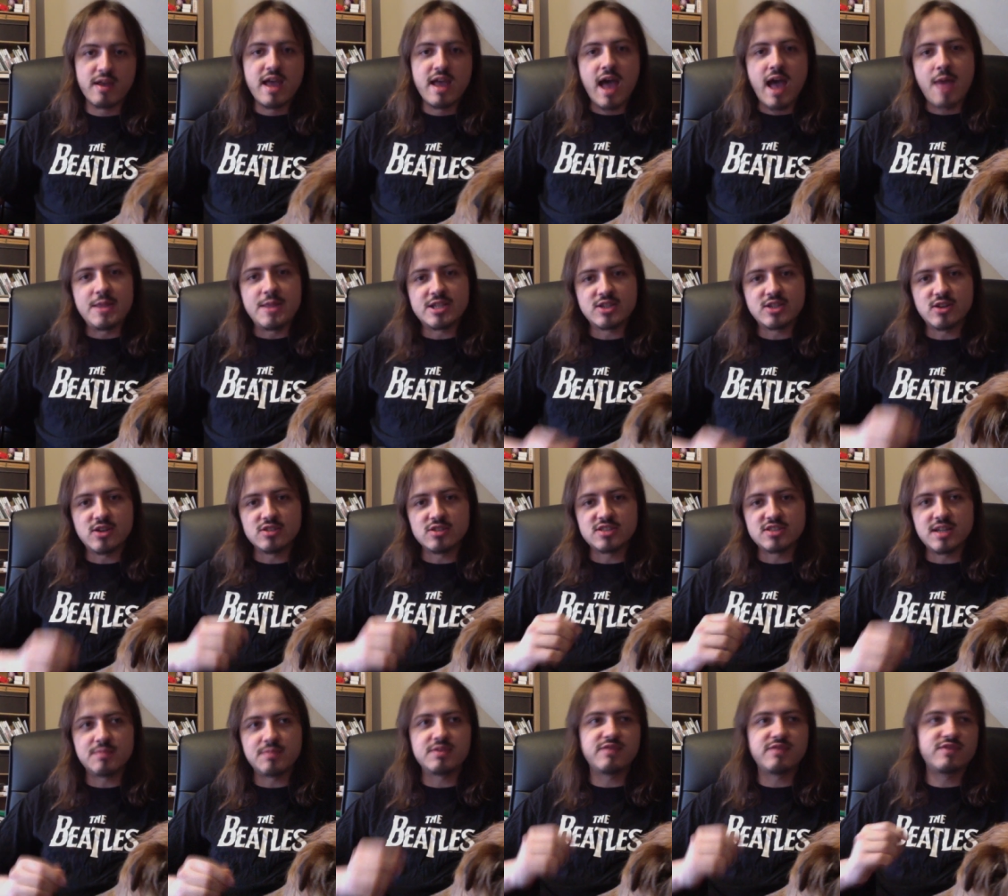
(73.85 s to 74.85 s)
And this
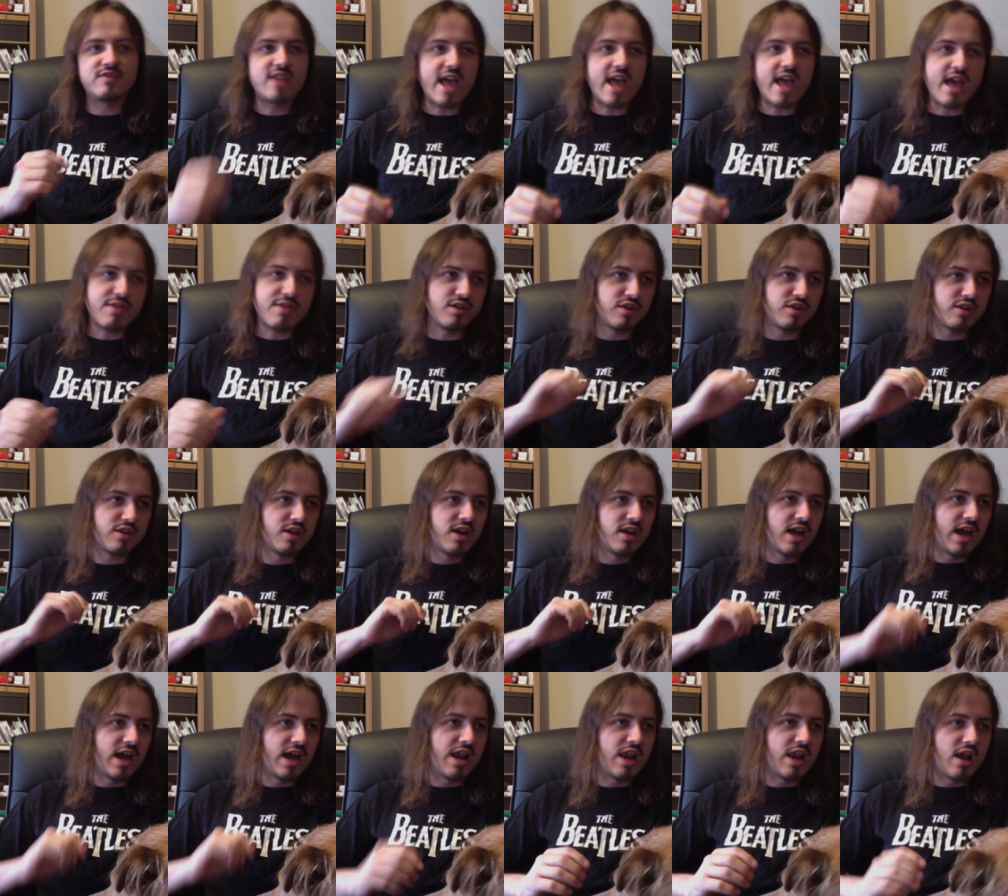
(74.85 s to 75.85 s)
concept of death and,
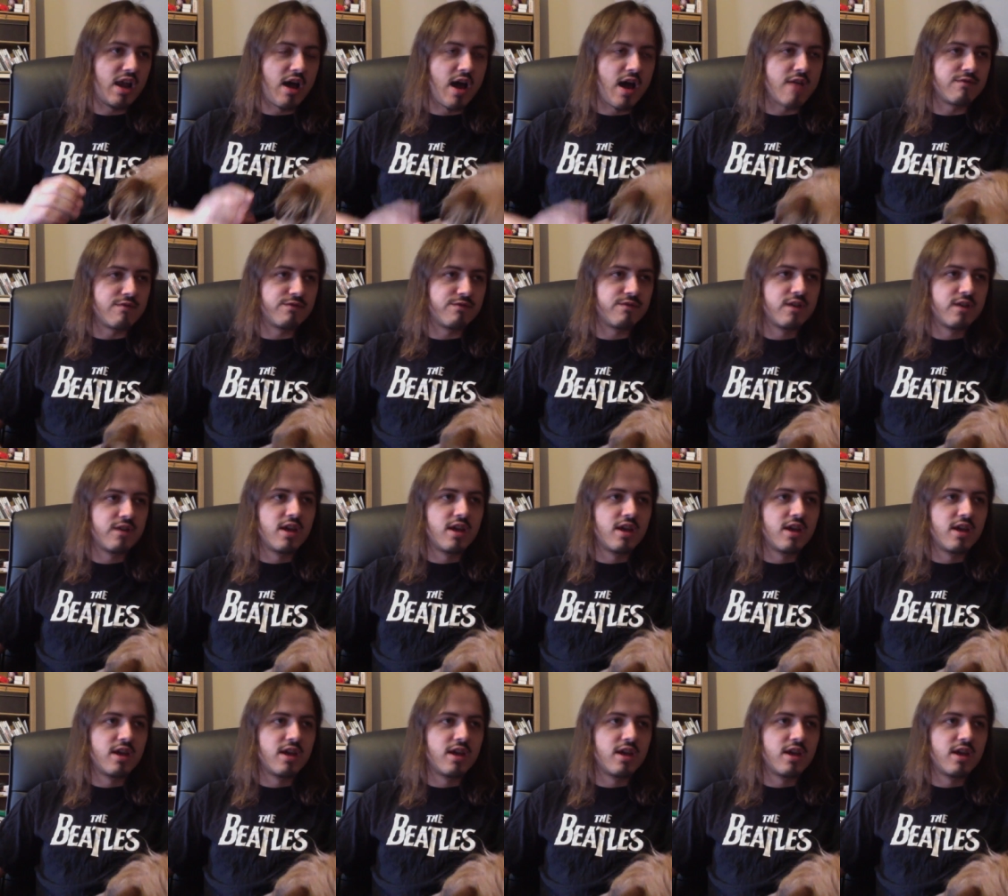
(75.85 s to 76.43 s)
and life